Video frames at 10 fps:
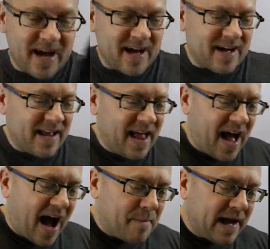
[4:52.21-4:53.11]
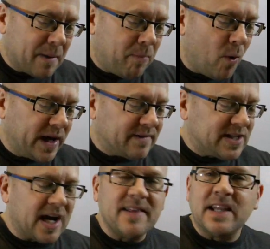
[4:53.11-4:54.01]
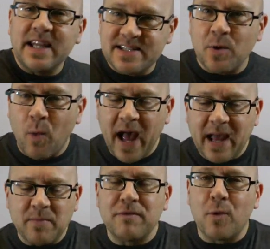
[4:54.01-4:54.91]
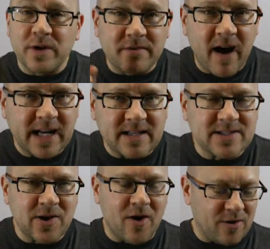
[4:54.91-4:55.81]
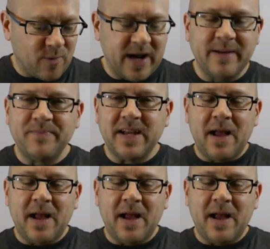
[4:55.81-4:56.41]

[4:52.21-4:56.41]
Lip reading: I make a point of tucking the list away before divining the song, right?